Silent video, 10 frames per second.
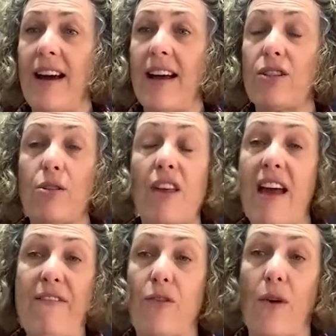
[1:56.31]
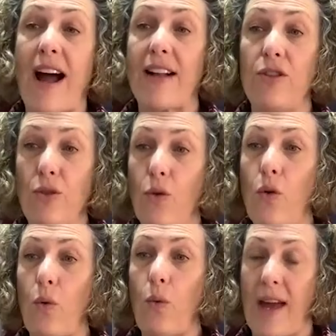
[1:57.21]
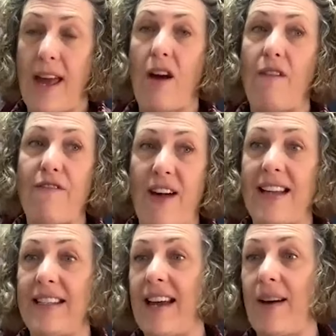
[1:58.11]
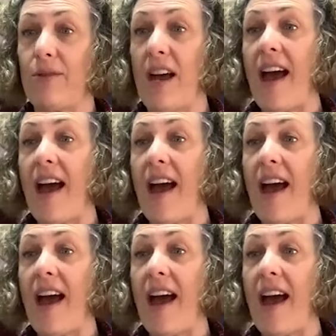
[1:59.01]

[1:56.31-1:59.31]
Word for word: And so therefore, I had no way of finding out